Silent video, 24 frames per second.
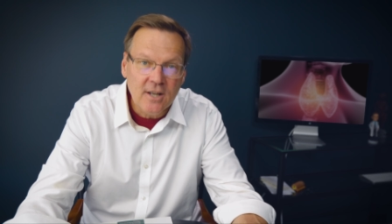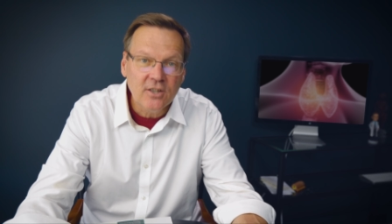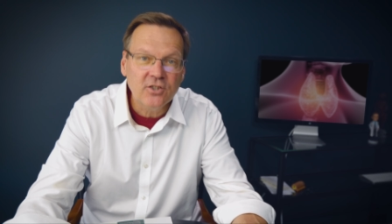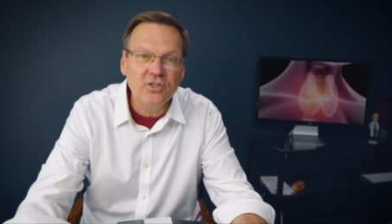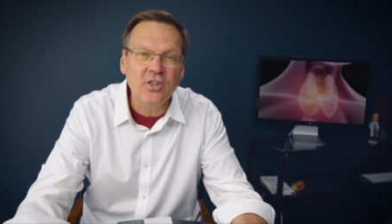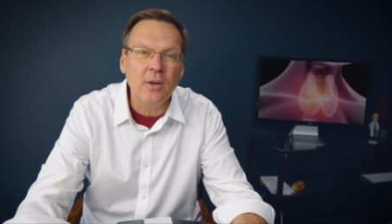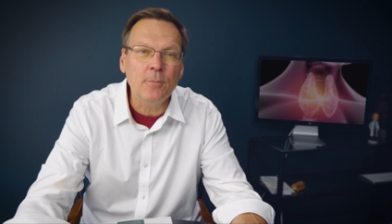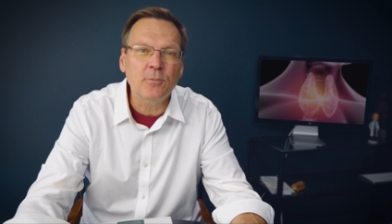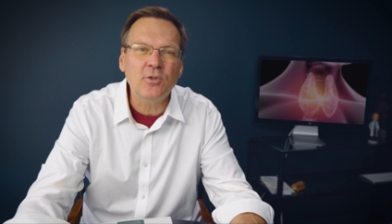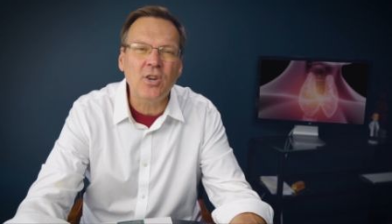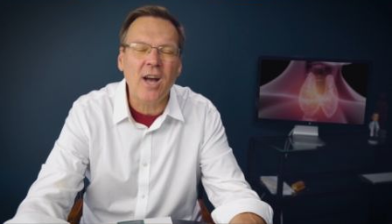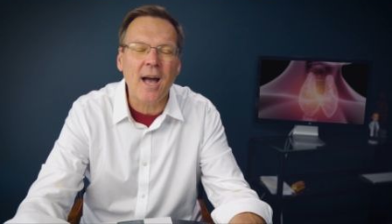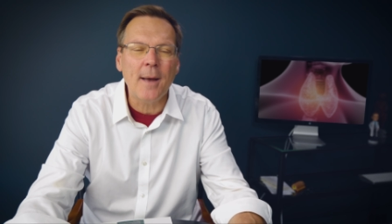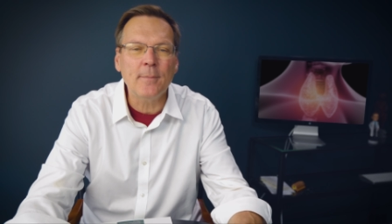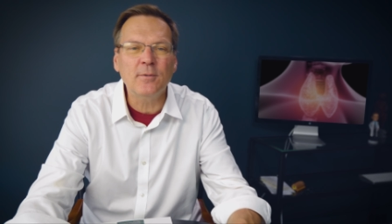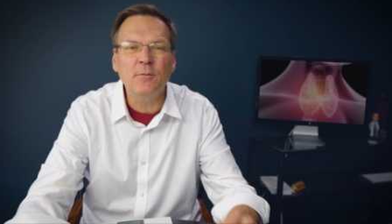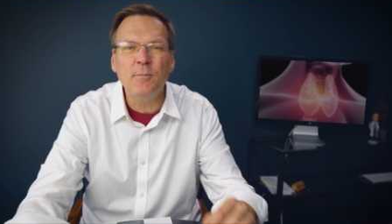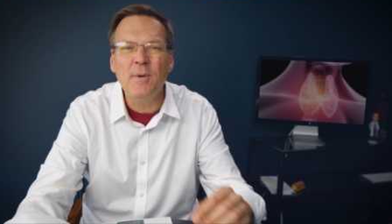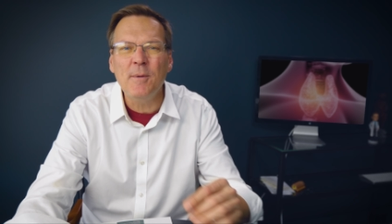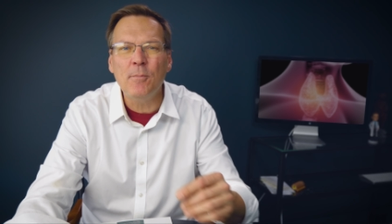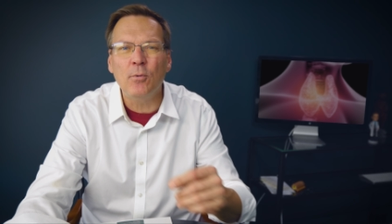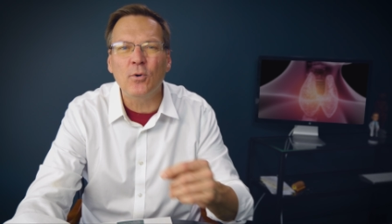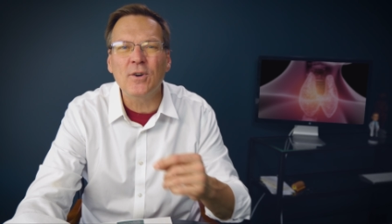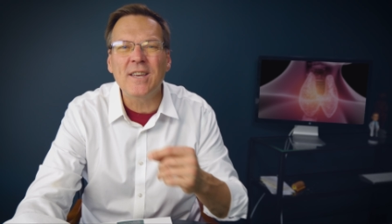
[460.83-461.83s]

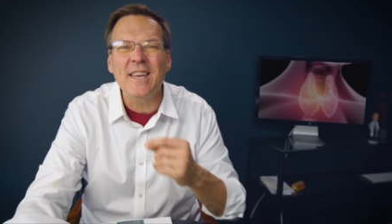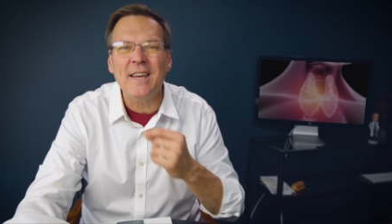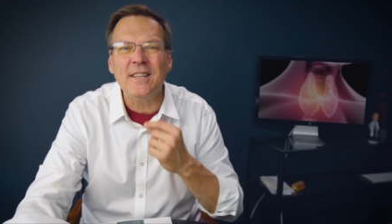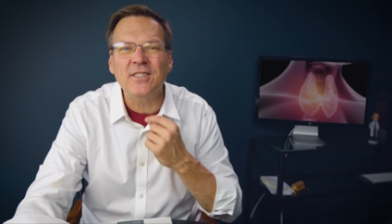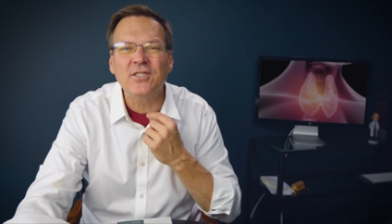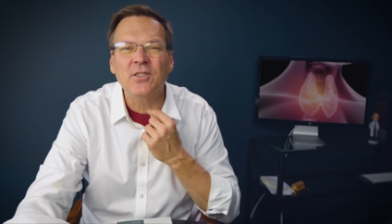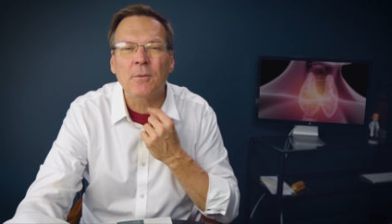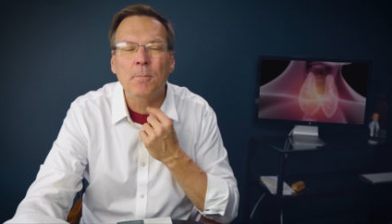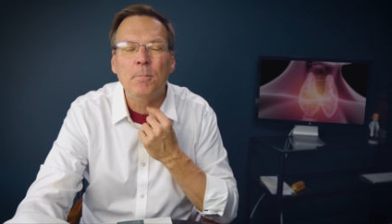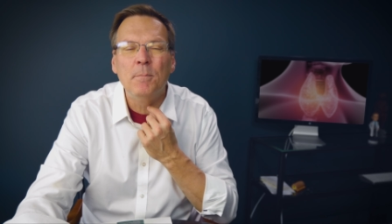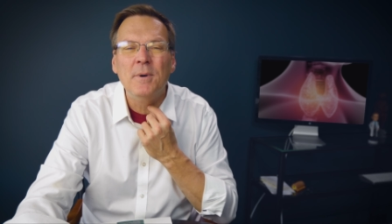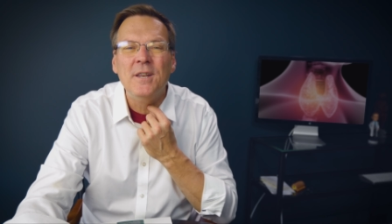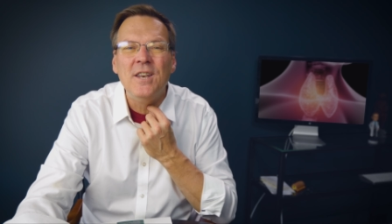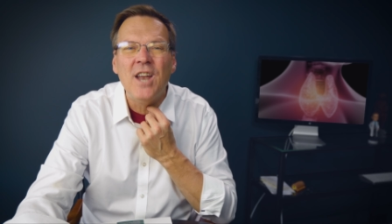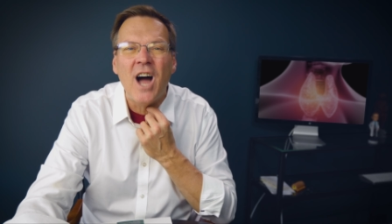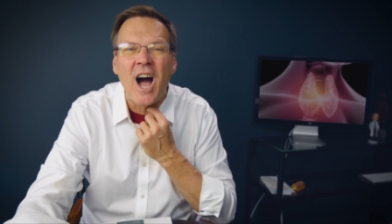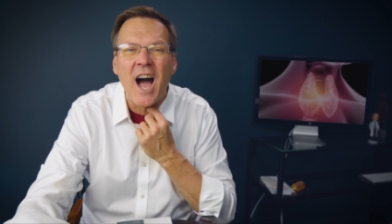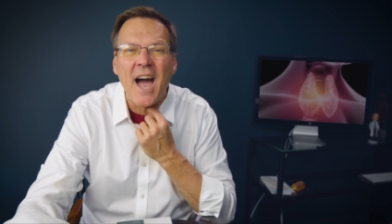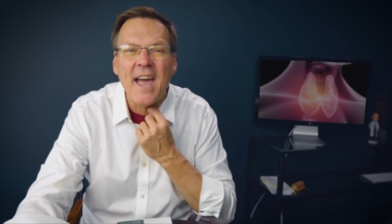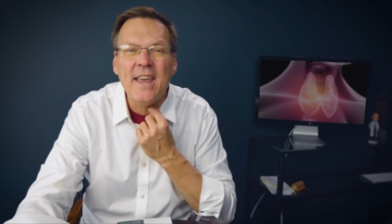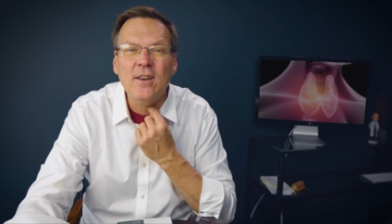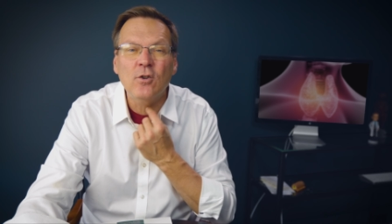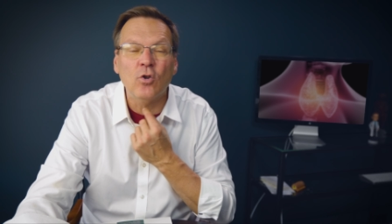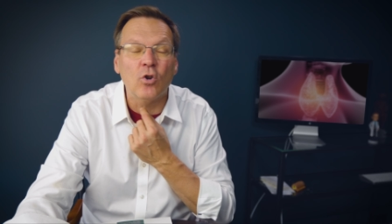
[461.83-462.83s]
Sometimes people get some
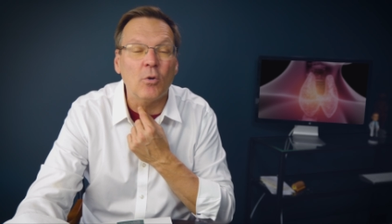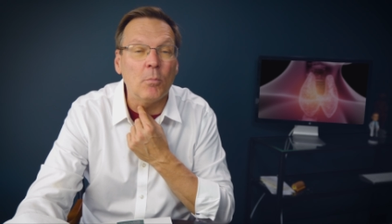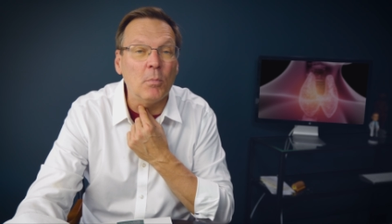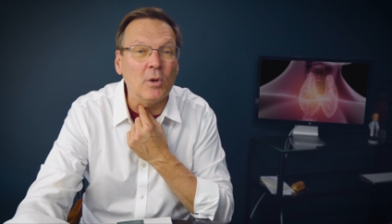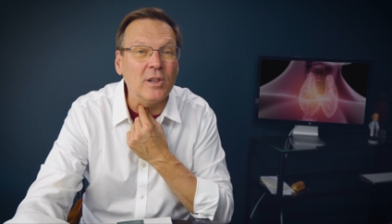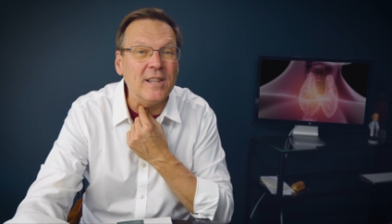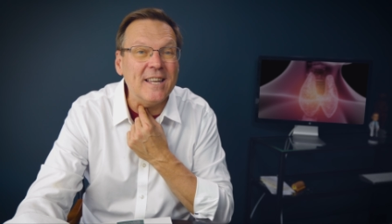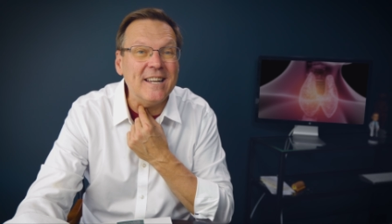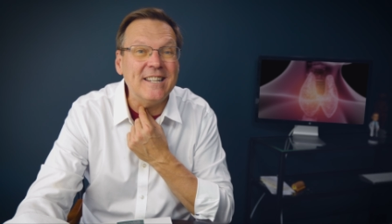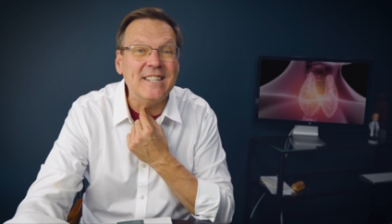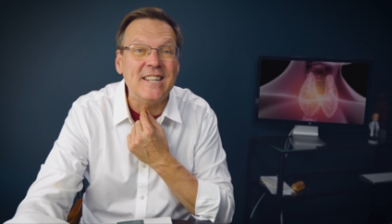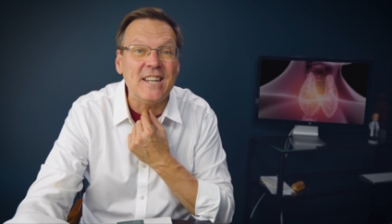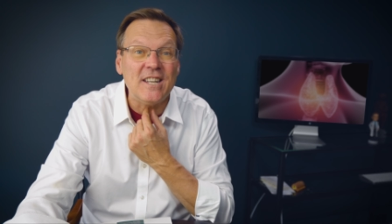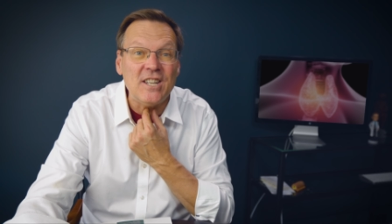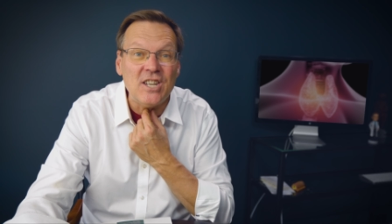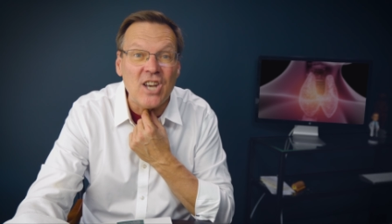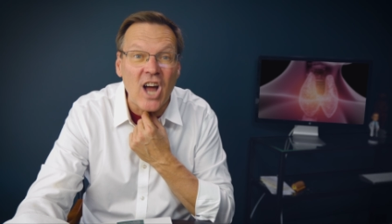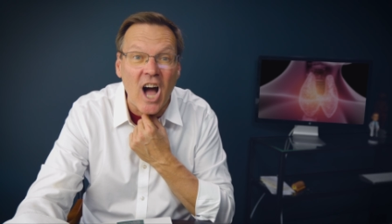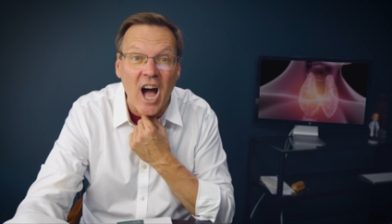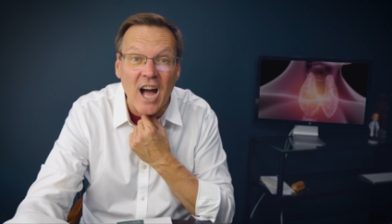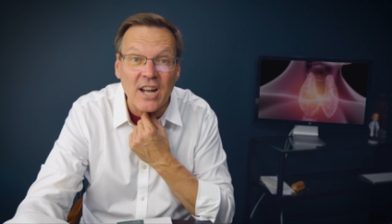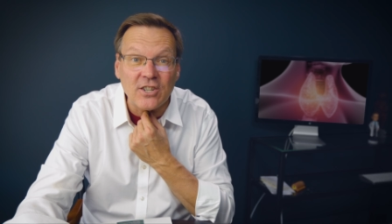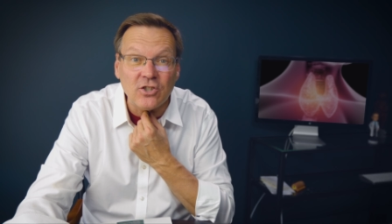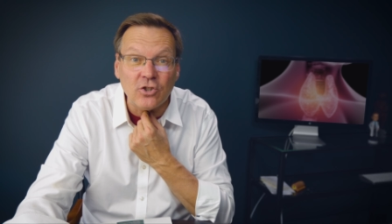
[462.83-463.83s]
benign or malignant
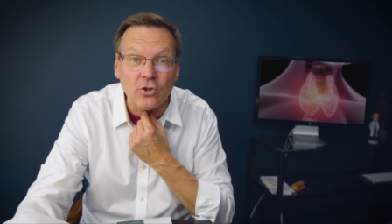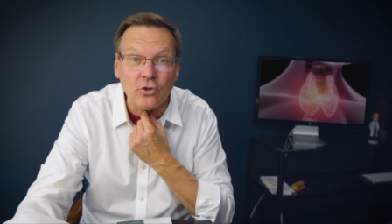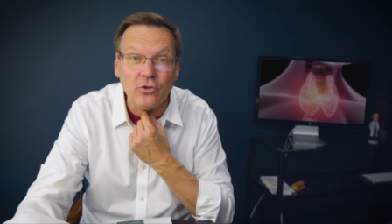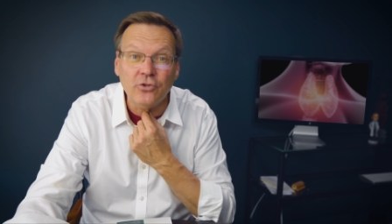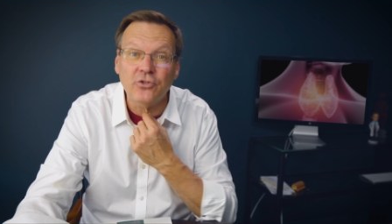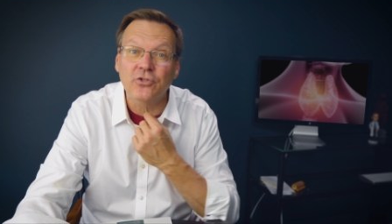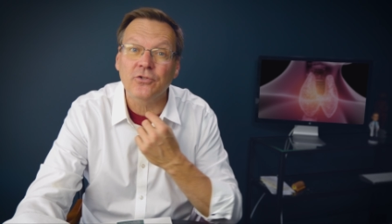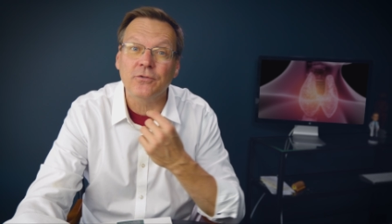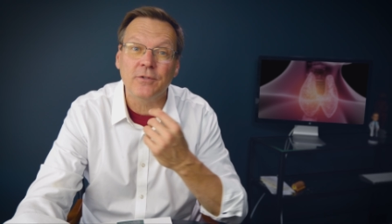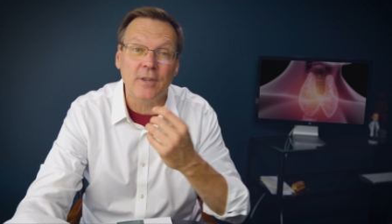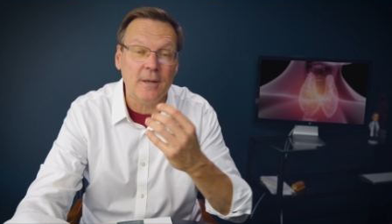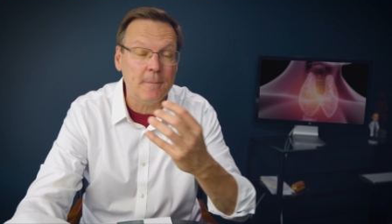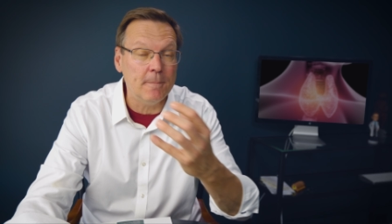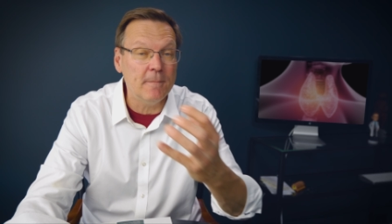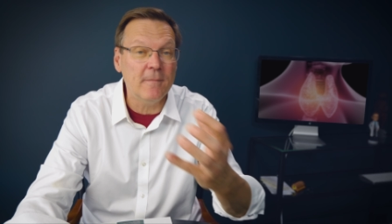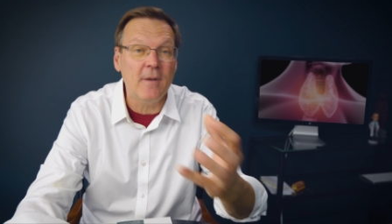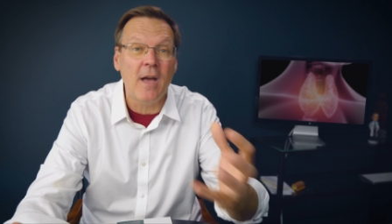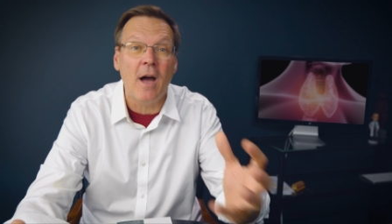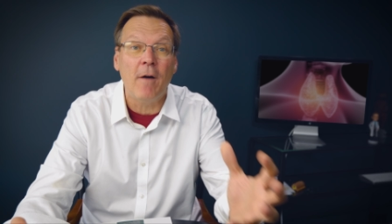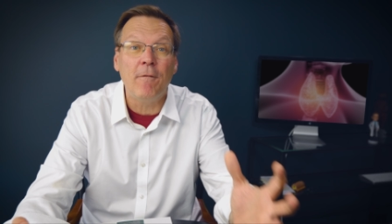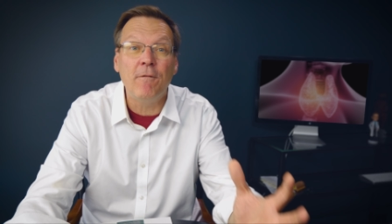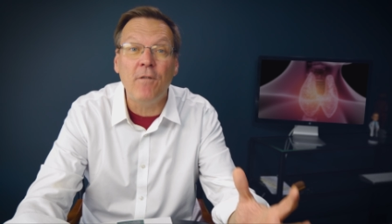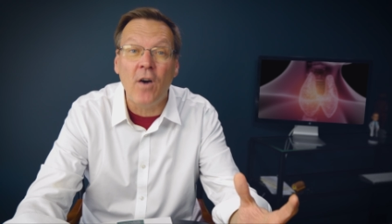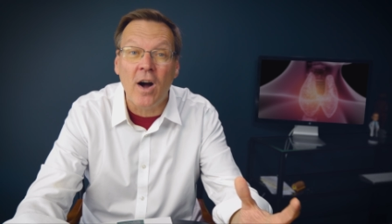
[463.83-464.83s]
nodules that
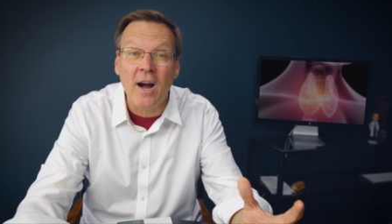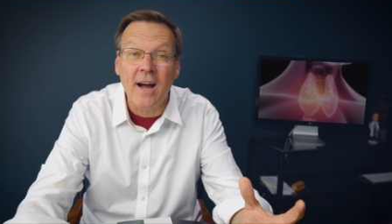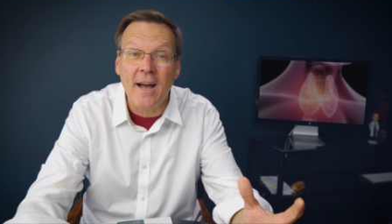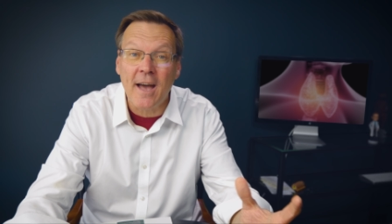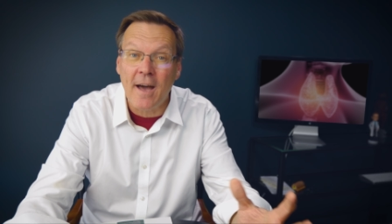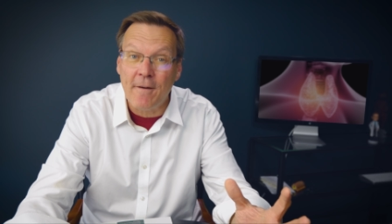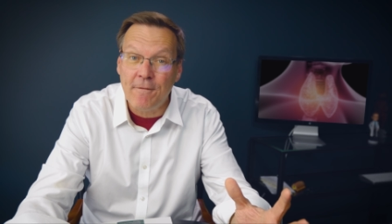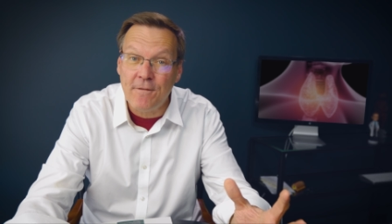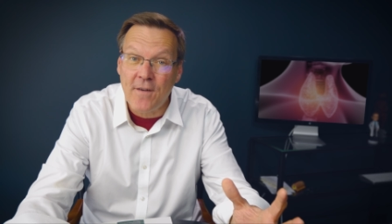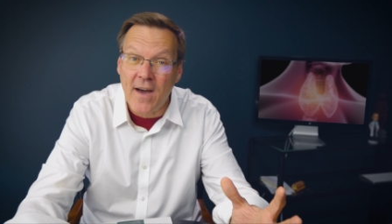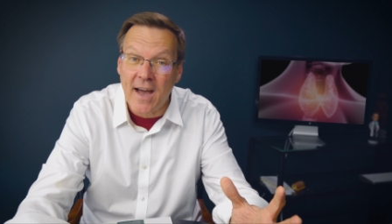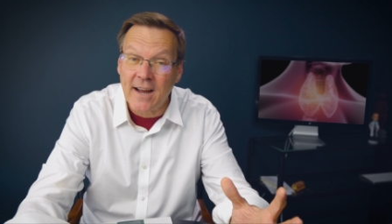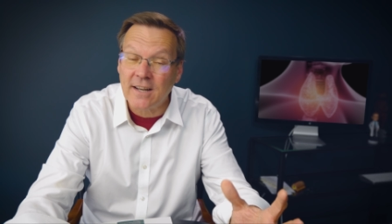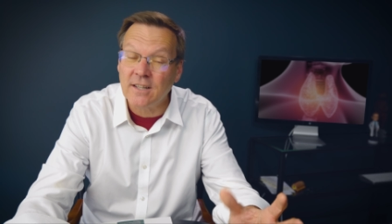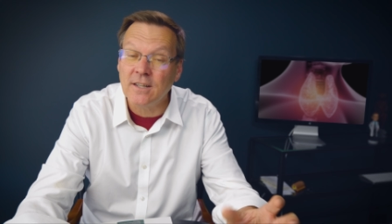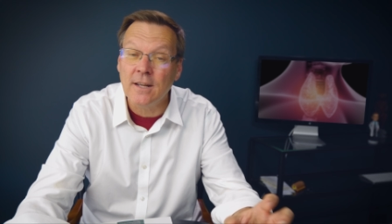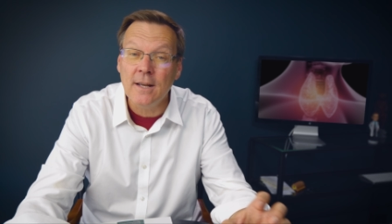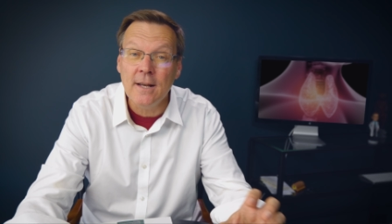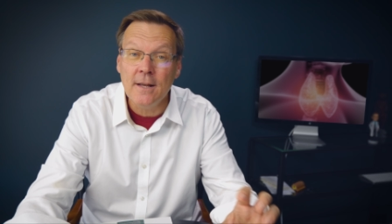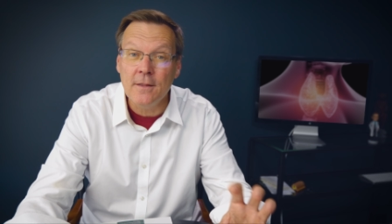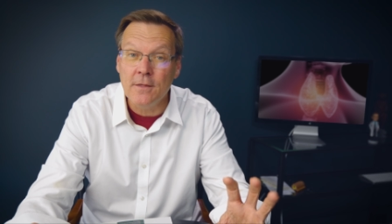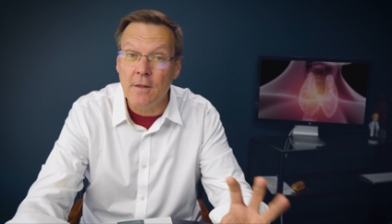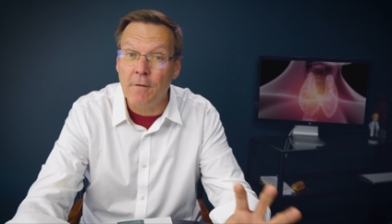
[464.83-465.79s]
affect